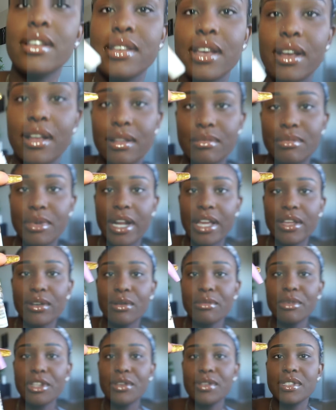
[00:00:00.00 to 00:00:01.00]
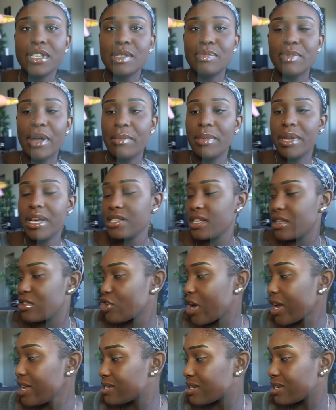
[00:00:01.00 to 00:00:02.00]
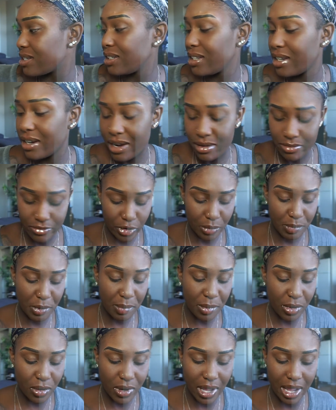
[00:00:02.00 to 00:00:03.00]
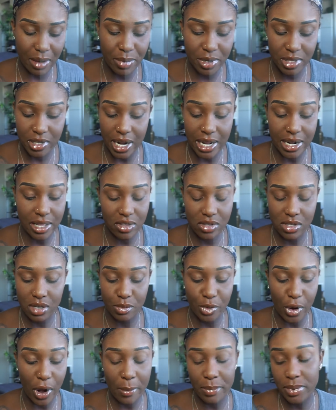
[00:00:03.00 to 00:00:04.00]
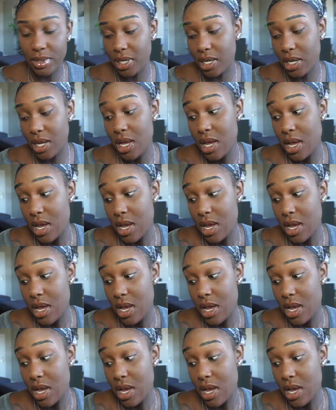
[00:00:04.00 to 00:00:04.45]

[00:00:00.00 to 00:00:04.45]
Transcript: as hell, but I normally use this brand because it dries clear, and for people who can't put their eyelashes on properly,